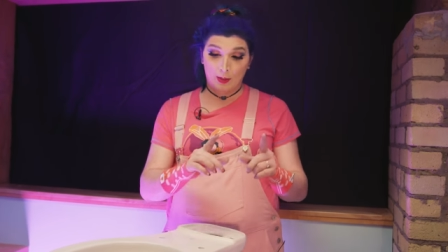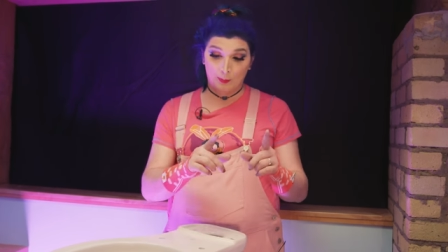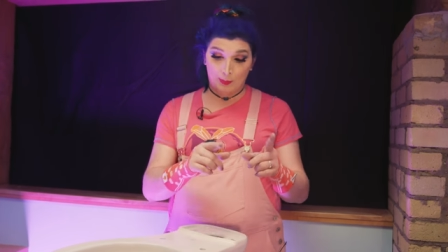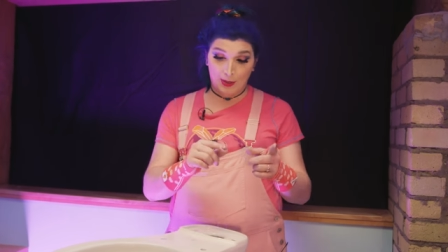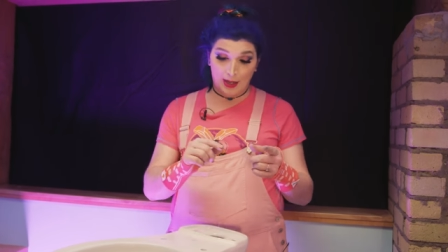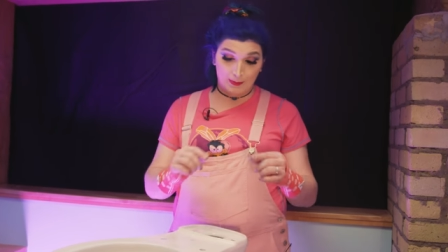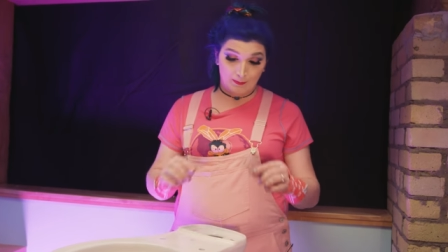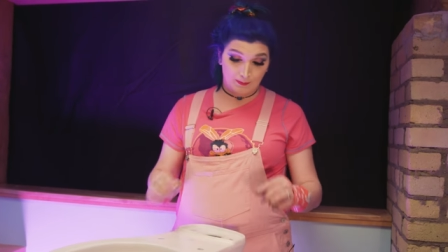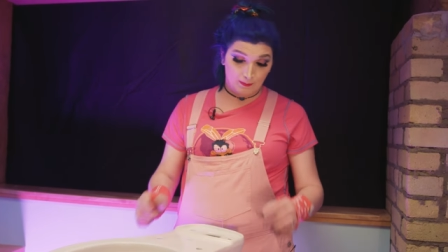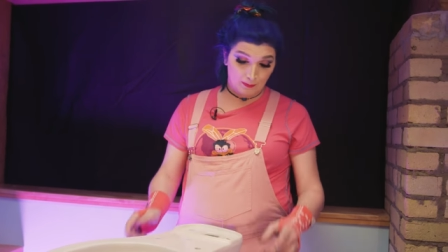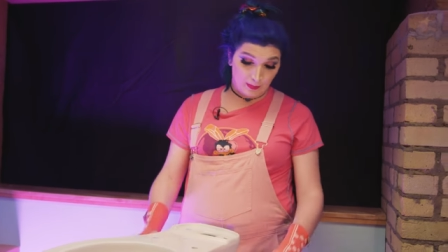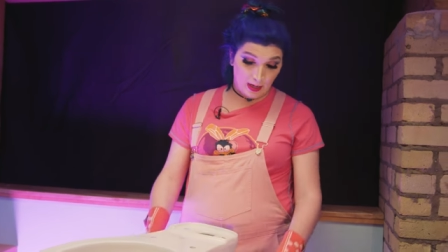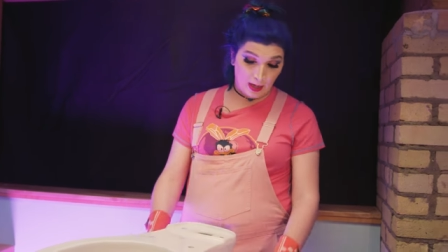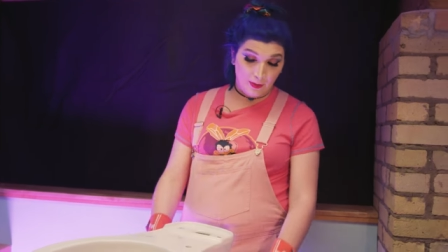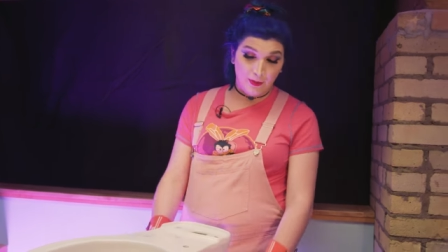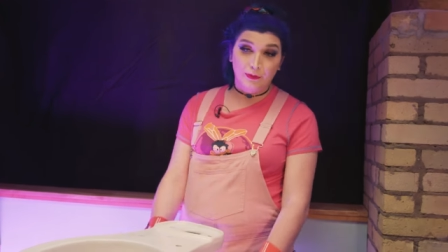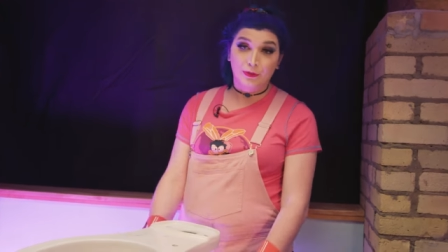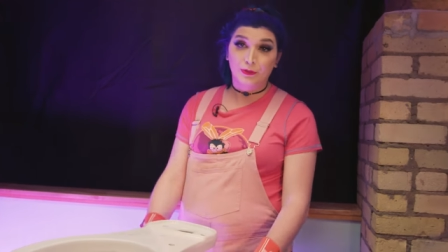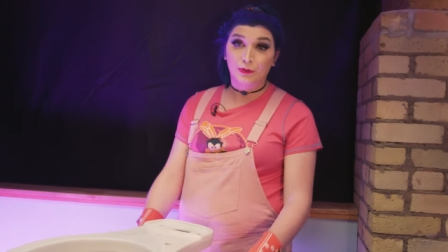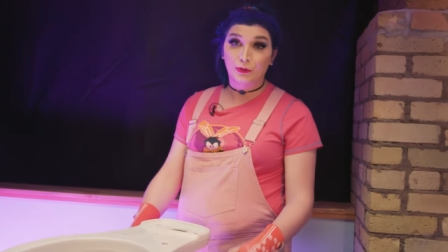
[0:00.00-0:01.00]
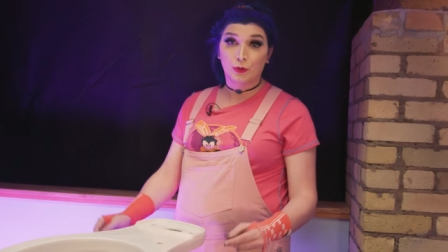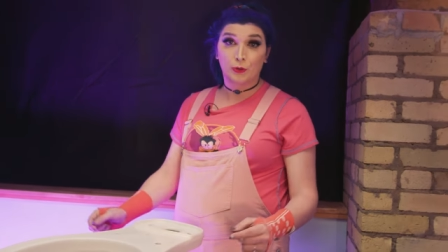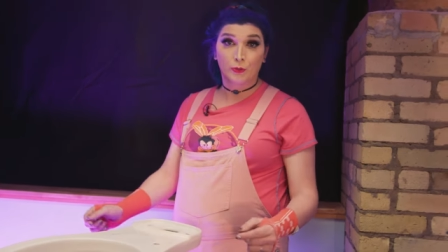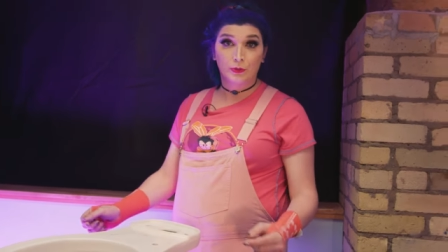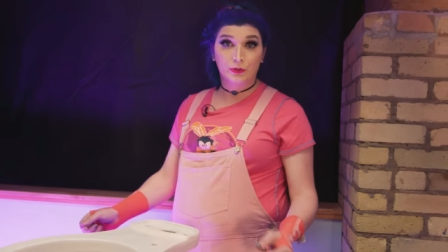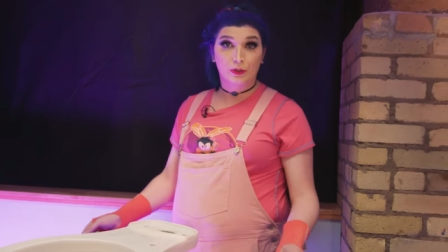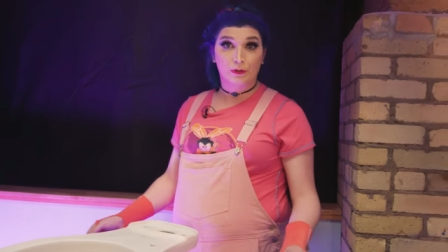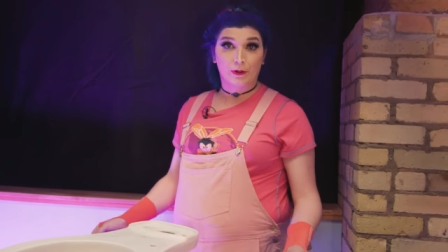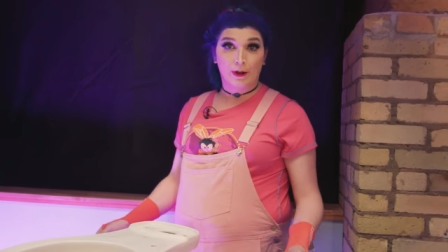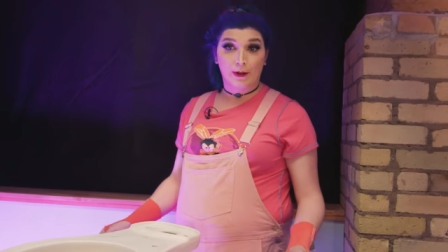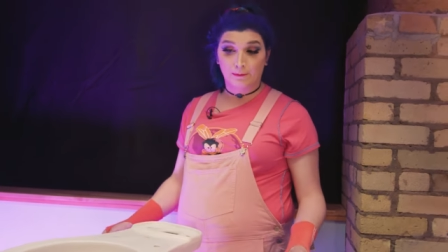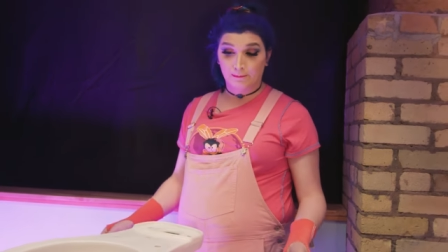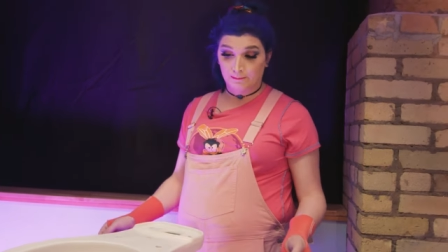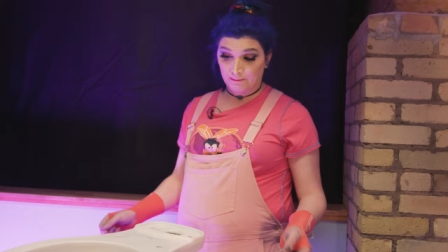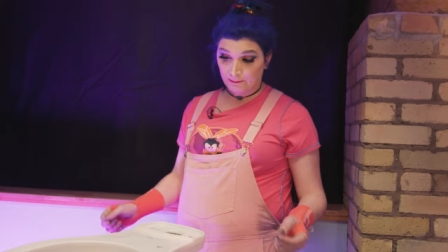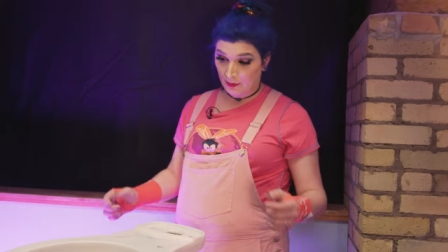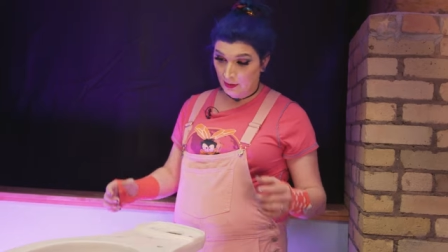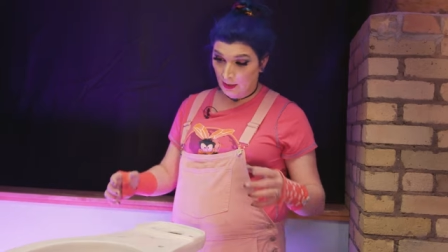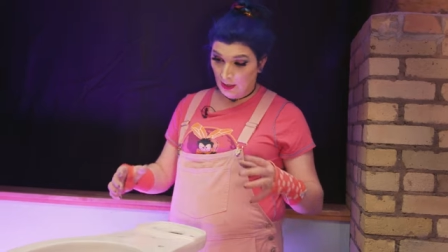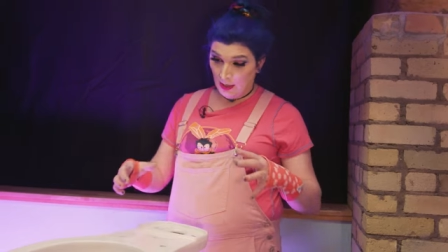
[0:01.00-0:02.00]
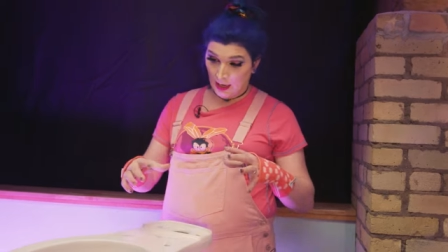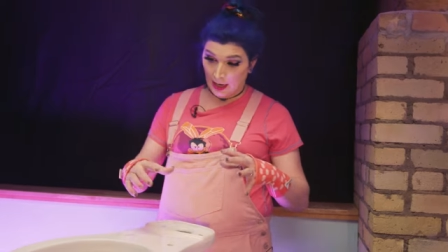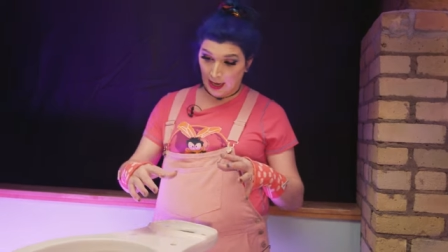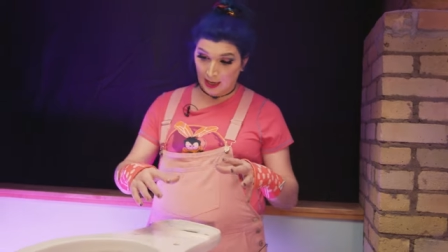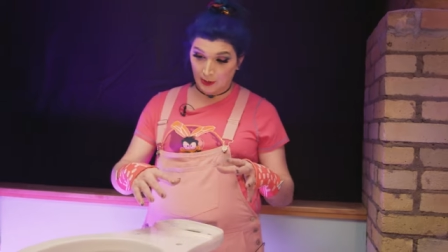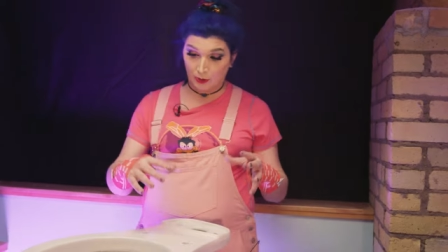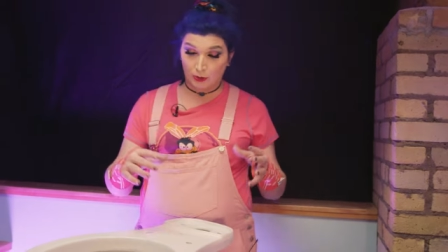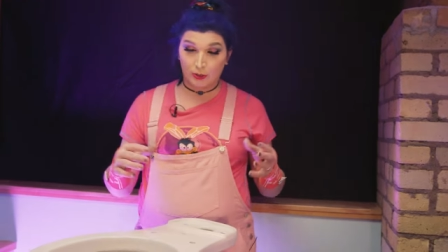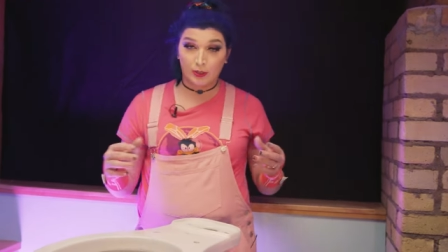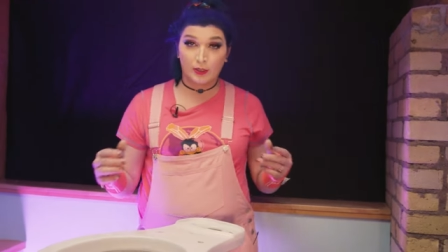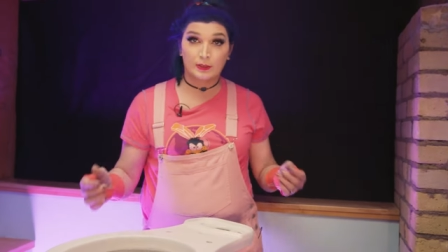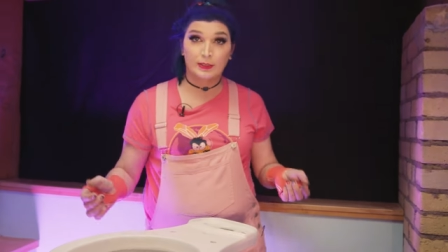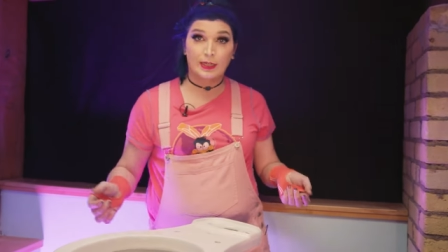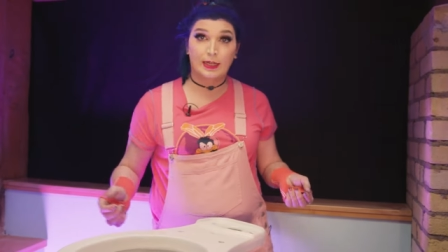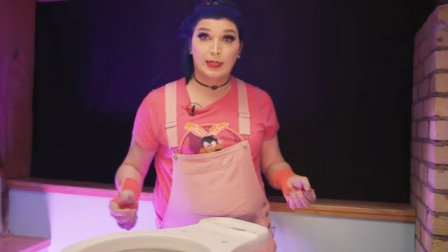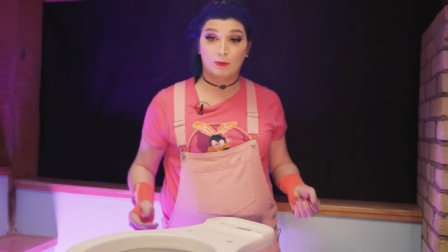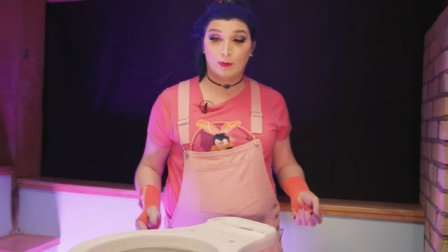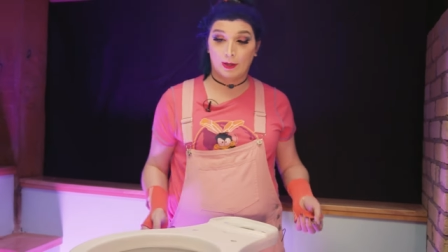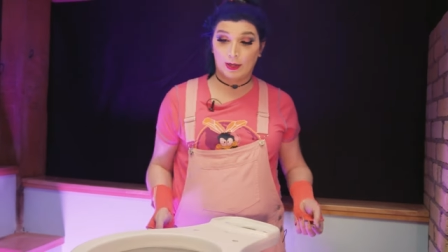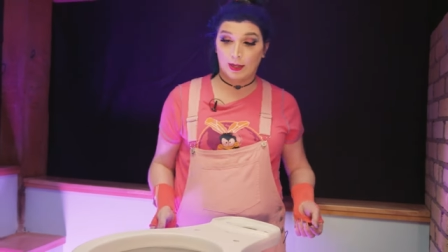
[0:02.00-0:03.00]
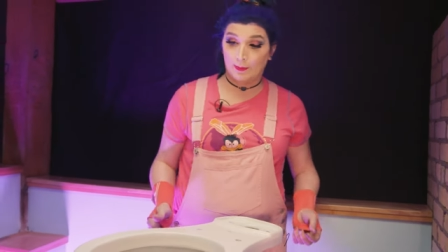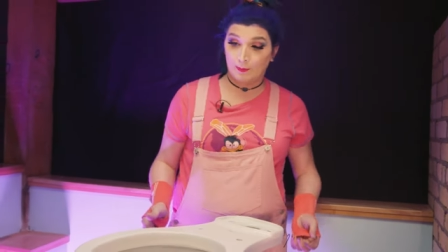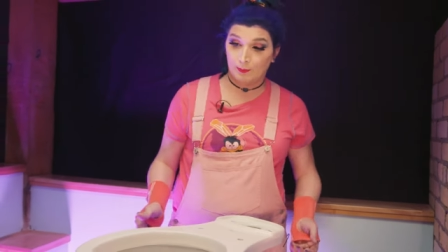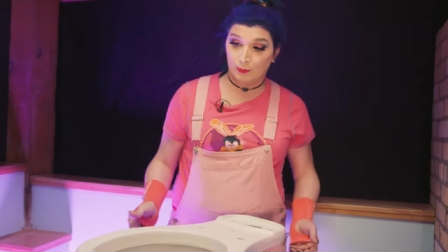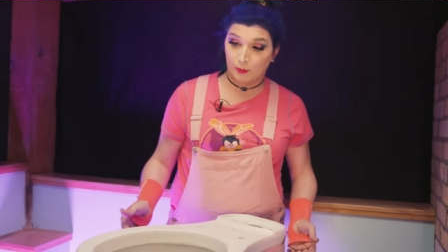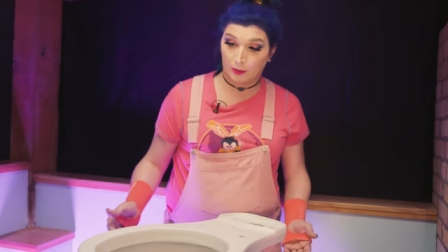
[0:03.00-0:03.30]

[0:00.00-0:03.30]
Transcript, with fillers: But now that the screws are out and you're going to take it right up,